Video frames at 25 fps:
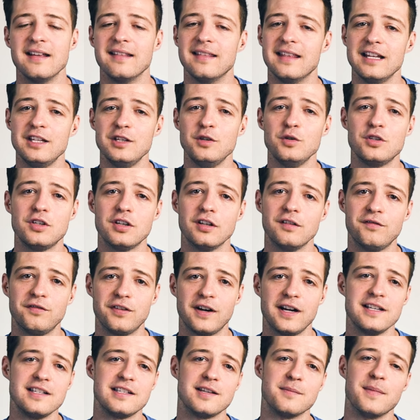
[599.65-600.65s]
then you should
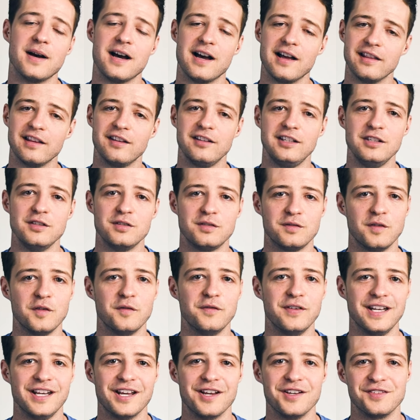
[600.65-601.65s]
find some other
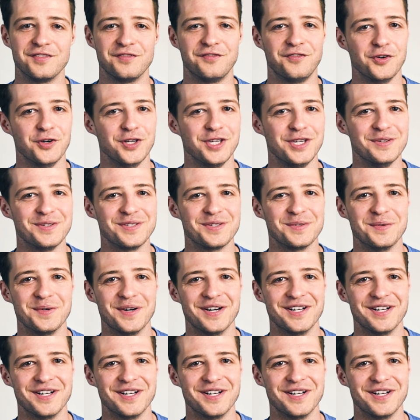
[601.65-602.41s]
useful videos for you to